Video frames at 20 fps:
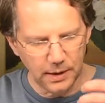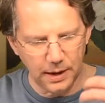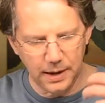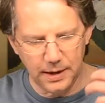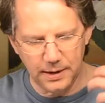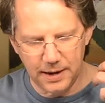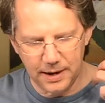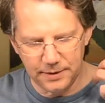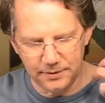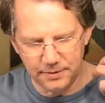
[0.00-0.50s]

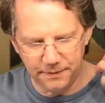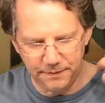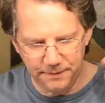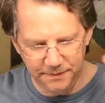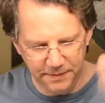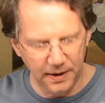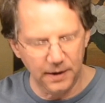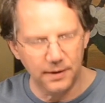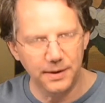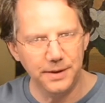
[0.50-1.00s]
It has a
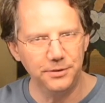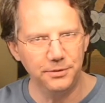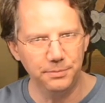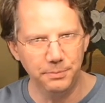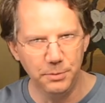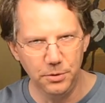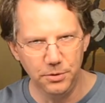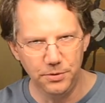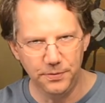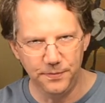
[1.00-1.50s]
very
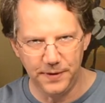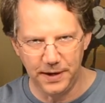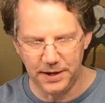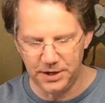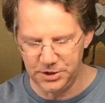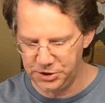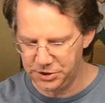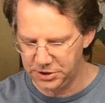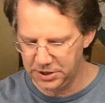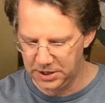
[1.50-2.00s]
smooth
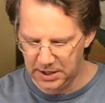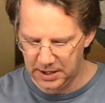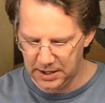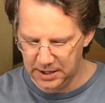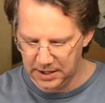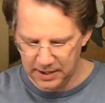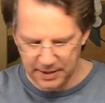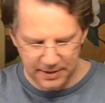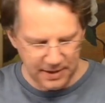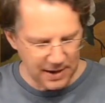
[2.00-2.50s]
finish,
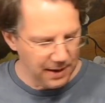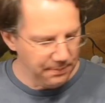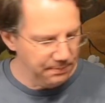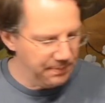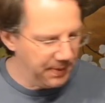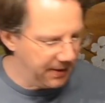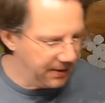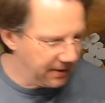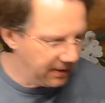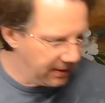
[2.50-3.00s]
not
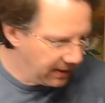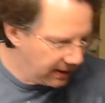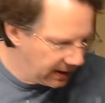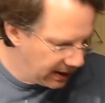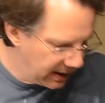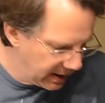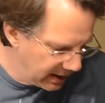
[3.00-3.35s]
bitter.